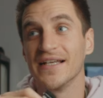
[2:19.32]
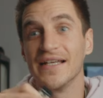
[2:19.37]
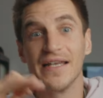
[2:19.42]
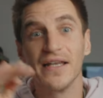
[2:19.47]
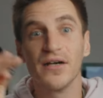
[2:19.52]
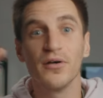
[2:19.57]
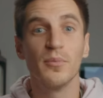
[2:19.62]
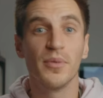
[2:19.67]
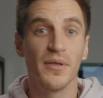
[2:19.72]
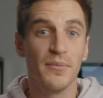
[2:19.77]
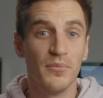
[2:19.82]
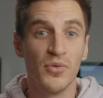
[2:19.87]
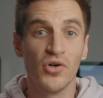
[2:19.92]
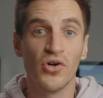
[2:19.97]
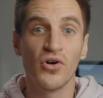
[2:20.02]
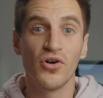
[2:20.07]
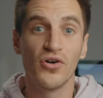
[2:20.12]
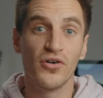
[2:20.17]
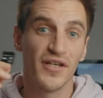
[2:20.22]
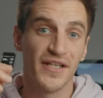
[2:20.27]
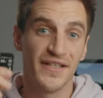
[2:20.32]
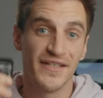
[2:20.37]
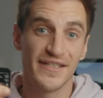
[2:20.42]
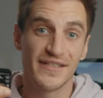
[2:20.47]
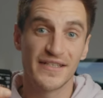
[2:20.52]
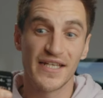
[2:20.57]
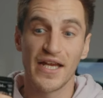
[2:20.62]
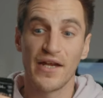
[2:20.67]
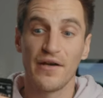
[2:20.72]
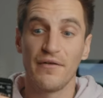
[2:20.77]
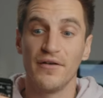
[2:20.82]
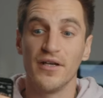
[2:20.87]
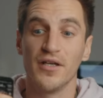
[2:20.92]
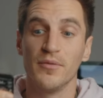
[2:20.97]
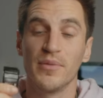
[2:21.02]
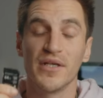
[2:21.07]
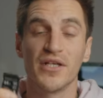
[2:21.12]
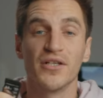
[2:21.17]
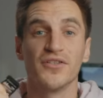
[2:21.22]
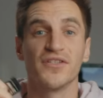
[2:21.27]
a little bit more in this area
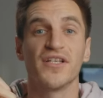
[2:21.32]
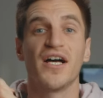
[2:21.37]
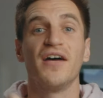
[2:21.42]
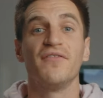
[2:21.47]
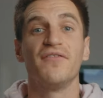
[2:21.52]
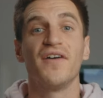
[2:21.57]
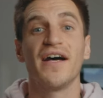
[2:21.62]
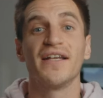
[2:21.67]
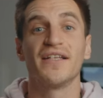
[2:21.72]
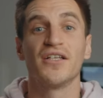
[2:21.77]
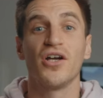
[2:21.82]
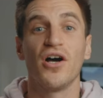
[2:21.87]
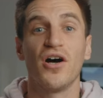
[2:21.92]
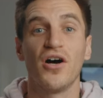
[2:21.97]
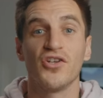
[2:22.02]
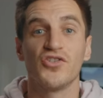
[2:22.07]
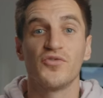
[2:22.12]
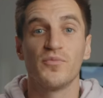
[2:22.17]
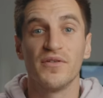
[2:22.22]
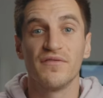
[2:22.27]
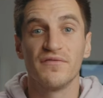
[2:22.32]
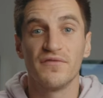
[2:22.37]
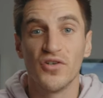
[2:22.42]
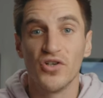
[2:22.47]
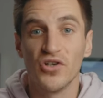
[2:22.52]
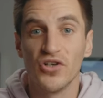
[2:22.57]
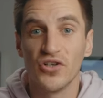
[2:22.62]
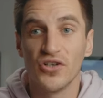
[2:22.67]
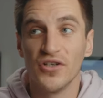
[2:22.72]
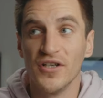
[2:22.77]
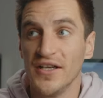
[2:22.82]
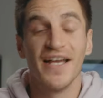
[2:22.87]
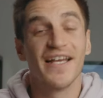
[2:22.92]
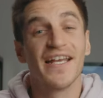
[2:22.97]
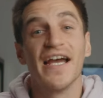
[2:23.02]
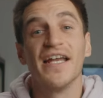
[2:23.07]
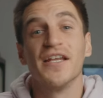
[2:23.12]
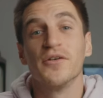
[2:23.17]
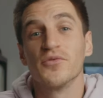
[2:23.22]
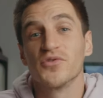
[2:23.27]
because I've had cards before.
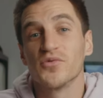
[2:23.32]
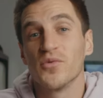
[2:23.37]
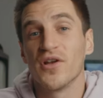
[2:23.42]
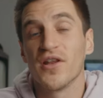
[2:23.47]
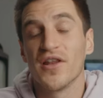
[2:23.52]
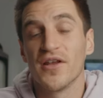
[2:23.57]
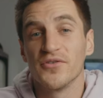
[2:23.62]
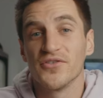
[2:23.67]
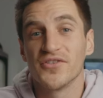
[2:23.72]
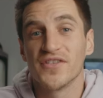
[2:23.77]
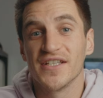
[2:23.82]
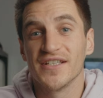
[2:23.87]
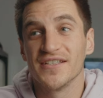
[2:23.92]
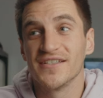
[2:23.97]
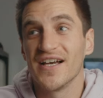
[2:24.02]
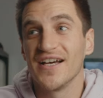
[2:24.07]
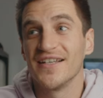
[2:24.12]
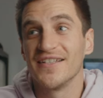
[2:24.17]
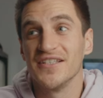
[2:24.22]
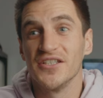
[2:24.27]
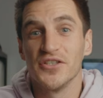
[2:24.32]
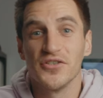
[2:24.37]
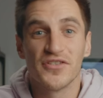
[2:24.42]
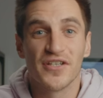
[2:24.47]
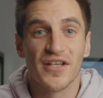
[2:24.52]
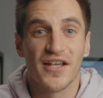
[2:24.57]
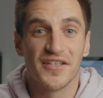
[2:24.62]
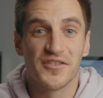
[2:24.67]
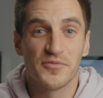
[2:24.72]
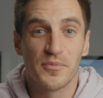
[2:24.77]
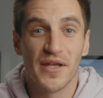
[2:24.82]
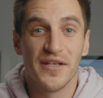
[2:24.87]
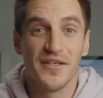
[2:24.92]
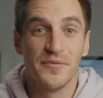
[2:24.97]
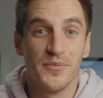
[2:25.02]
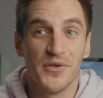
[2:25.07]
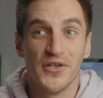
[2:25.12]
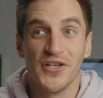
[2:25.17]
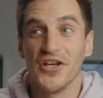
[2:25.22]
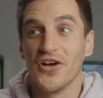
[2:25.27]
Again, it was one of those things that I didn't used to like
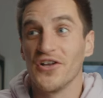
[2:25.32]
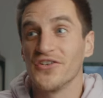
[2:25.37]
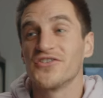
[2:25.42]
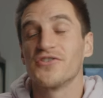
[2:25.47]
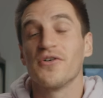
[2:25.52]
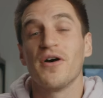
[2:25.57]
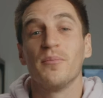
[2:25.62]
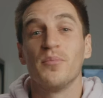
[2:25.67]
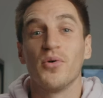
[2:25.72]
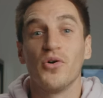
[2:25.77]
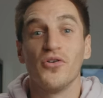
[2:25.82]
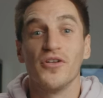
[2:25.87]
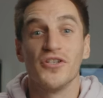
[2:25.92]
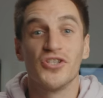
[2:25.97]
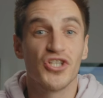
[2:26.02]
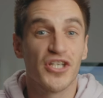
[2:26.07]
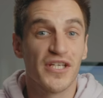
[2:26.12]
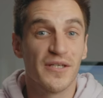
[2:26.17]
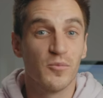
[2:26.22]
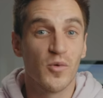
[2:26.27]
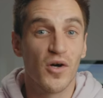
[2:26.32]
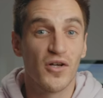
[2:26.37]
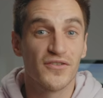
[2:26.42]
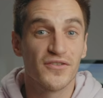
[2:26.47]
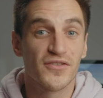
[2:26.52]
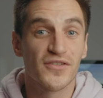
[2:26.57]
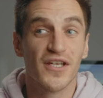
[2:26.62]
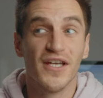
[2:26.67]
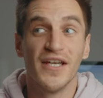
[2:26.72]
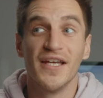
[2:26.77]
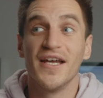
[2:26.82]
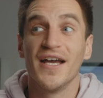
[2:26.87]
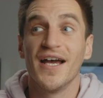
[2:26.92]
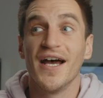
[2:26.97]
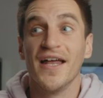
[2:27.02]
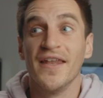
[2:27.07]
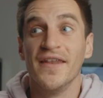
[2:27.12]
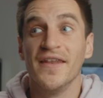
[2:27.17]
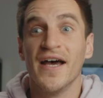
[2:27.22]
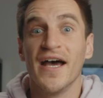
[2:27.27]
spending money on, so I bought the cheap ones
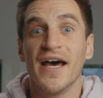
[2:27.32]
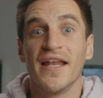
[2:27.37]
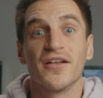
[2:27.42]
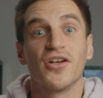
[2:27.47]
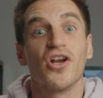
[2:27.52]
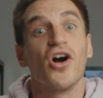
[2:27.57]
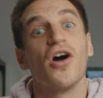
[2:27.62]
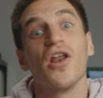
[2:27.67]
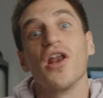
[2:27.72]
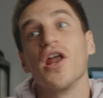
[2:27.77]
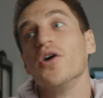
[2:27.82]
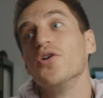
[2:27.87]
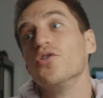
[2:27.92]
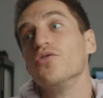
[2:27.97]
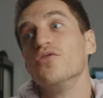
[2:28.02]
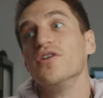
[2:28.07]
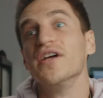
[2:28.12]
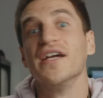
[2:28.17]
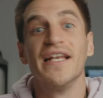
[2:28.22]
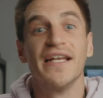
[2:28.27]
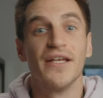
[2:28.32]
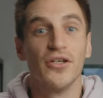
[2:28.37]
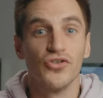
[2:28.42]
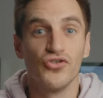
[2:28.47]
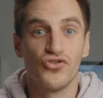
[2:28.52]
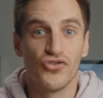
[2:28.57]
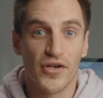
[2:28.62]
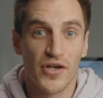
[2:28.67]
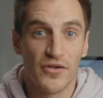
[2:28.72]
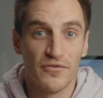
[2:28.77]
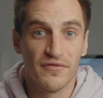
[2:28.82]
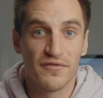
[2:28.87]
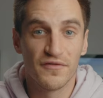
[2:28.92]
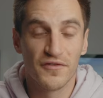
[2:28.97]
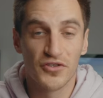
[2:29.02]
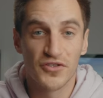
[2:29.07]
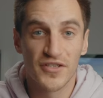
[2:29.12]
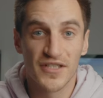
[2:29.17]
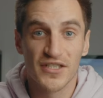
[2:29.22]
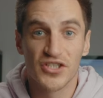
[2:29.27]
and then I got a load of really good drone
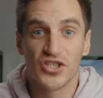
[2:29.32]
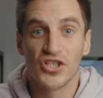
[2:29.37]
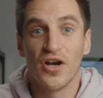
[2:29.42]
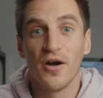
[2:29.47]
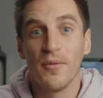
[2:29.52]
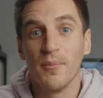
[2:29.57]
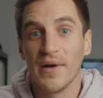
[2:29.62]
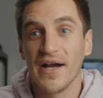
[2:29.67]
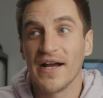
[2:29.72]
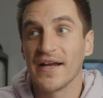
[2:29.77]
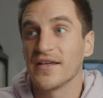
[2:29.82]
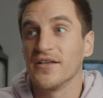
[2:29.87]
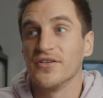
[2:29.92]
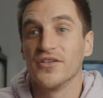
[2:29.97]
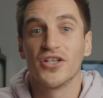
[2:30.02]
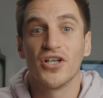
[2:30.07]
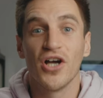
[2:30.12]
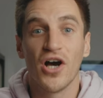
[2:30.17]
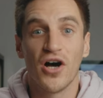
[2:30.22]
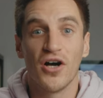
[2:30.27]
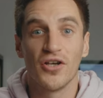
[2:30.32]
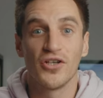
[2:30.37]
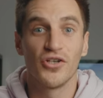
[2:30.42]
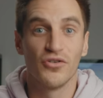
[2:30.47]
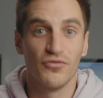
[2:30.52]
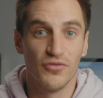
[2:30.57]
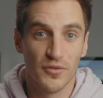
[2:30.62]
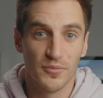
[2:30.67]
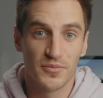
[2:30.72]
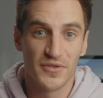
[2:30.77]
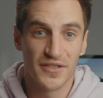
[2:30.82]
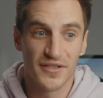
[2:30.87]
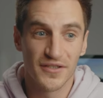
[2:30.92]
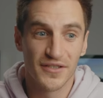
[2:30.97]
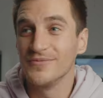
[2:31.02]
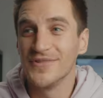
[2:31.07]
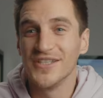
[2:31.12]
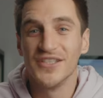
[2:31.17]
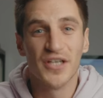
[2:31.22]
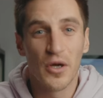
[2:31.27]
footage, got back and the card corrupted.
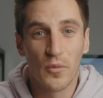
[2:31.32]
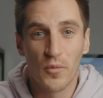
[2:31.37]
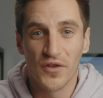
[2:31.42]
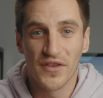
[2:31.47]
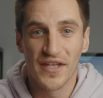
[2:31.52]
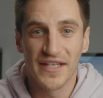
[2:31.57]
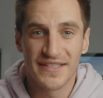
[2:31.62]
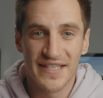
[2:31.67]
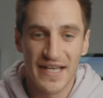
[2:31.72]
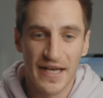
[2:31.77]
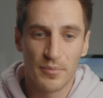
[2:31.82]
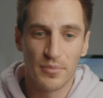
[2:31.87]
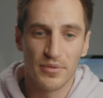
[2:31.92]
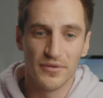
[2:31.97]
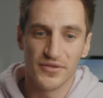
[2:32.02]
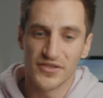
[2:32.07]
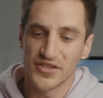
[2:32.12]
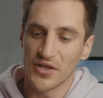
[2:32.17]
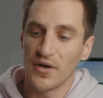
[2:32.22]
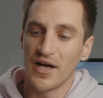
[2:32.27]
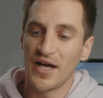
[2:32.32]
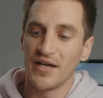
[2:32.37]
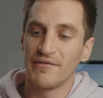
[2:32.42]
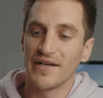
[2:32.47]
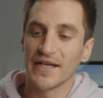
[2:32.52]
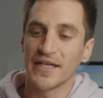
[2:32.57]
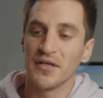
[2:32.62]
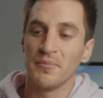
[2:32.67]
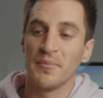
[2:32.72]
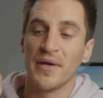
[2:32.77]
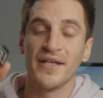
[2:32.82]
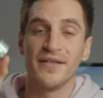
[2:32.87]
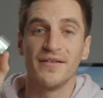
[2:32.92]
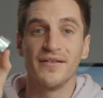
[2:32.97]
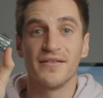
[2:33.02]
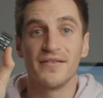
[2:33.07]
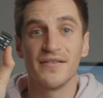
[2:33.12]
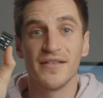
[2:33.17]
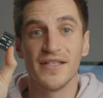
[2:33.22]
You don't want that to happen. So I recommend